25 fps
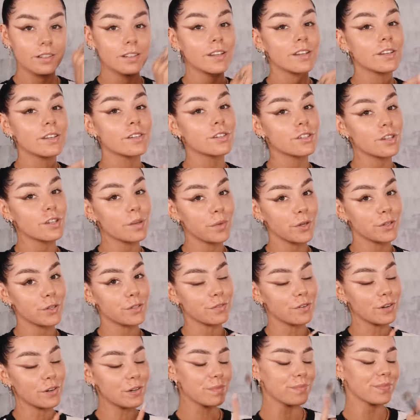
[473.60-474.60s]
Isn't she
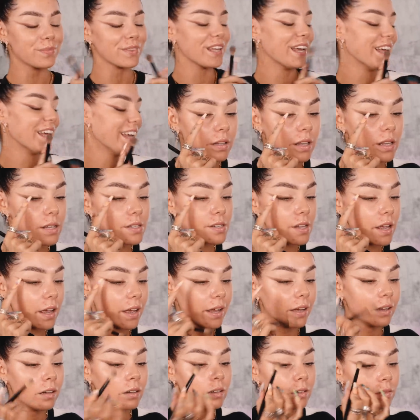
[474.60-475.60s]
beautiful? This here,